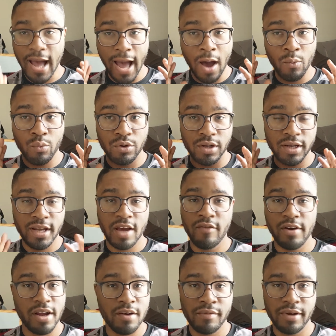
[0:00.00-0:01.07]
I will
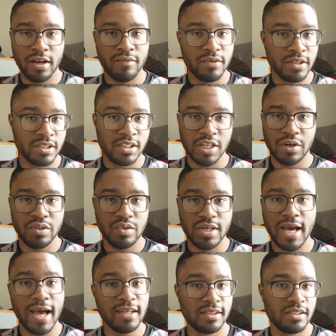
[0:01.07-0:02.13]
never ever sell you
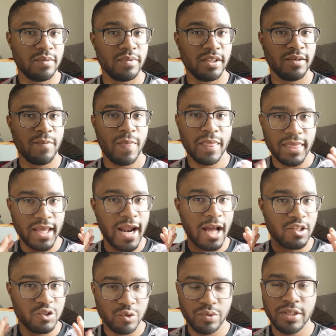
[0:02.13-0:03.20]
guys something that I
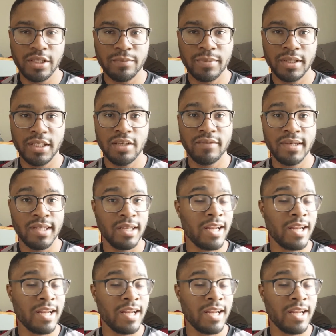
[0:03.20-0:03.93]
truly didn't believe in,